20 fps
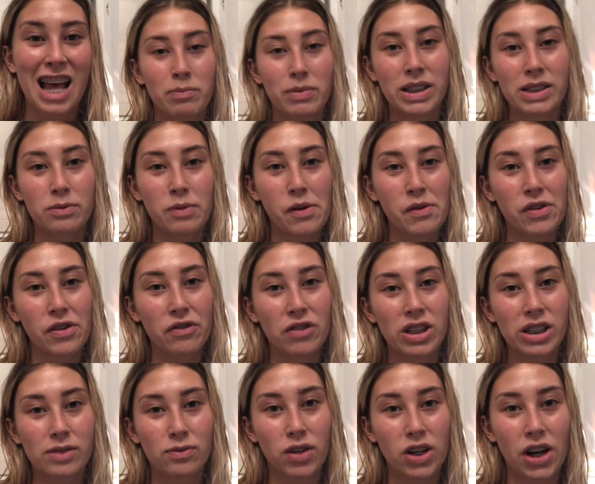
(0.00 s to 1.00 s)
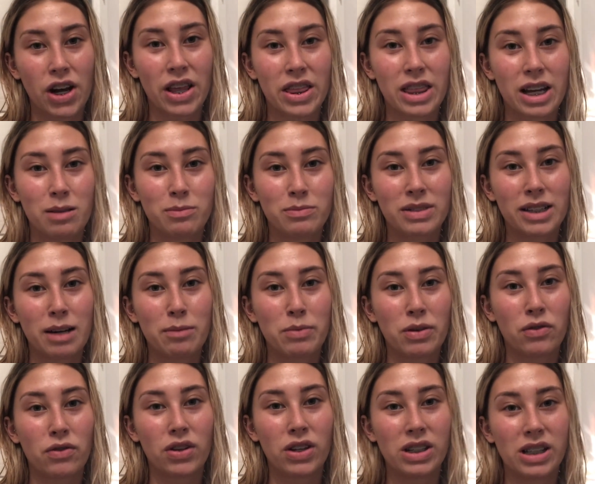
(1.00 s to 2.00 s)
Please remember to give this video a thumbs up
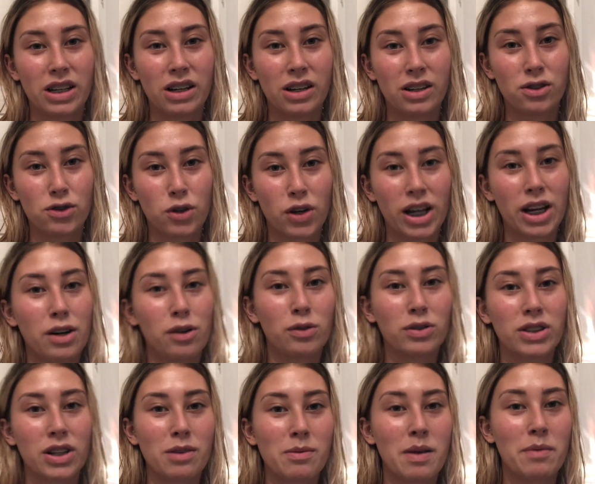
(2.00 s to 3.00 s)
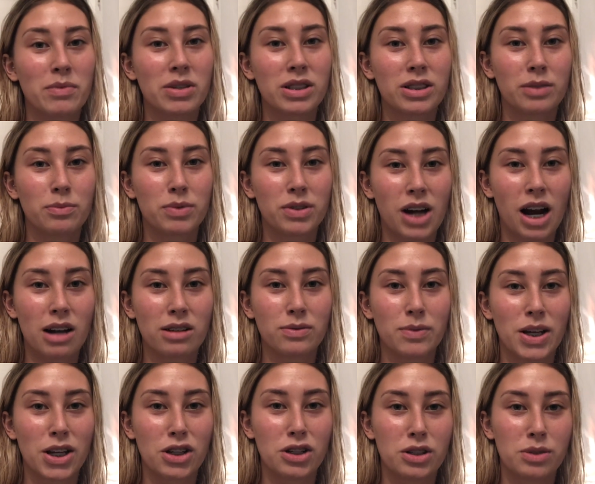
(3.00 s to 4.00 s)
if you did enjoy it, and also remember to subscribe to my
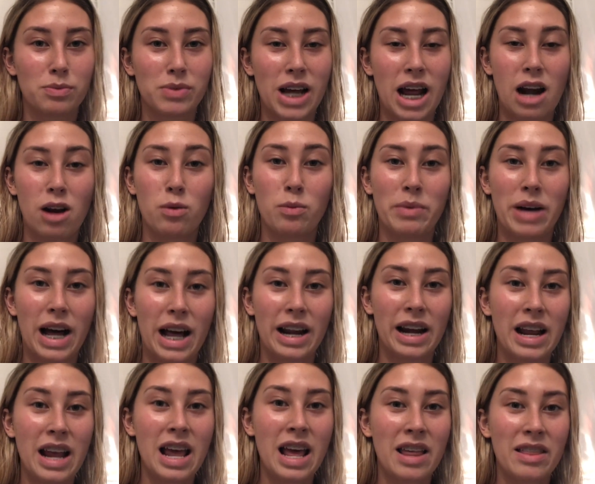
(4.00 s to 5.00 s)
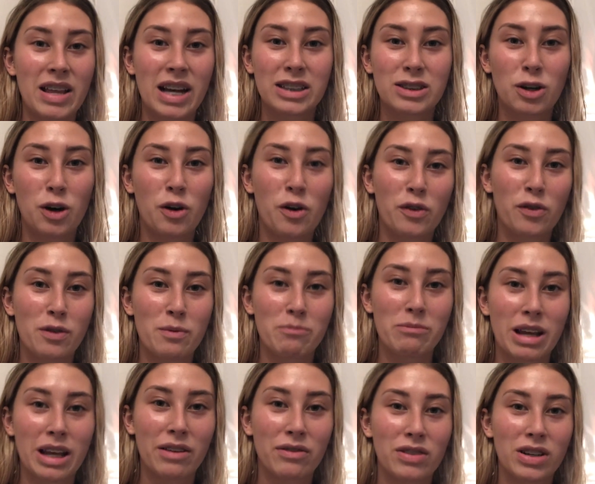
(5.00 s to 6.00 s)
YouTube channel. But that's all from
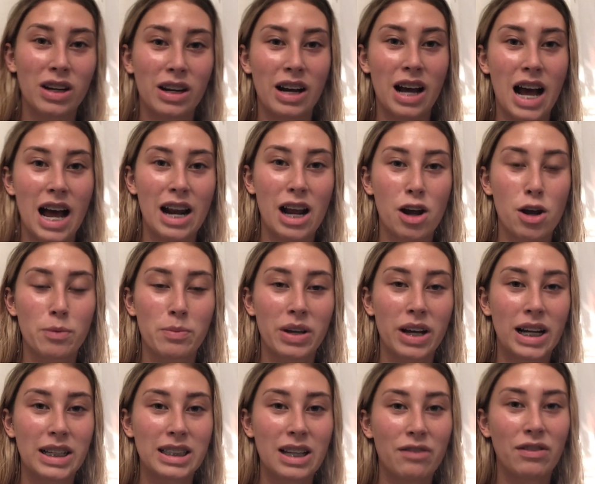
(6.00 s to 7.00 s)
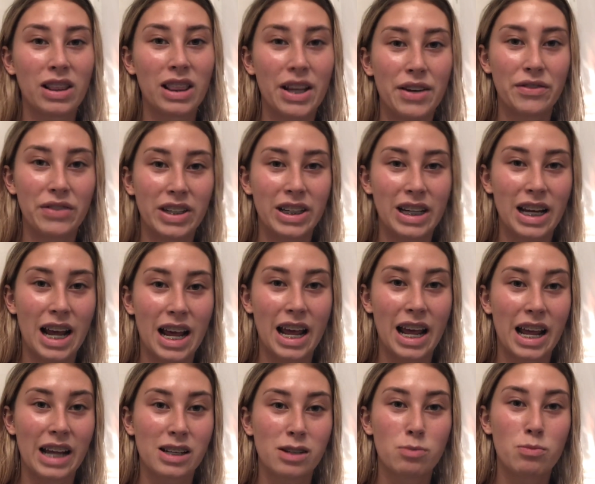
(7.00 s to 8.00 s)
me for tonight. I hope you guys have a lovely
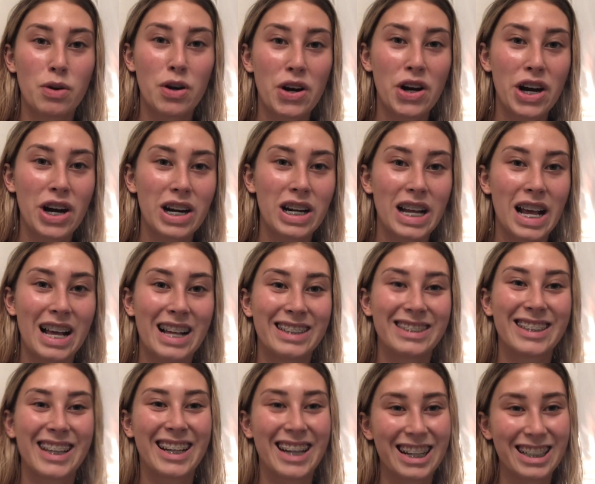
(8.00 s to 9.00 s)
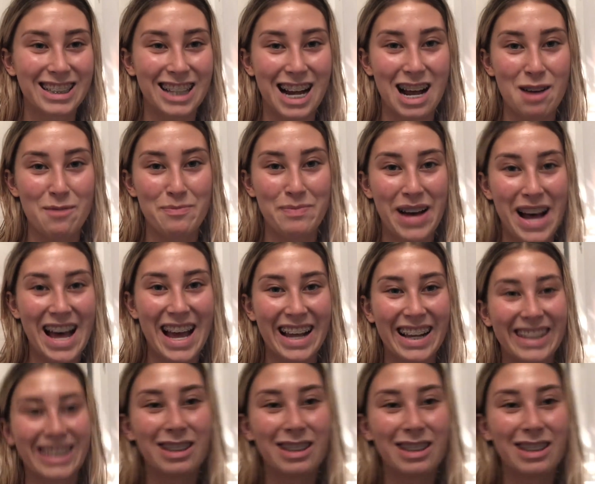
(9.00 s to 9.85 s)
day tomorrow, and see you next time. Bye.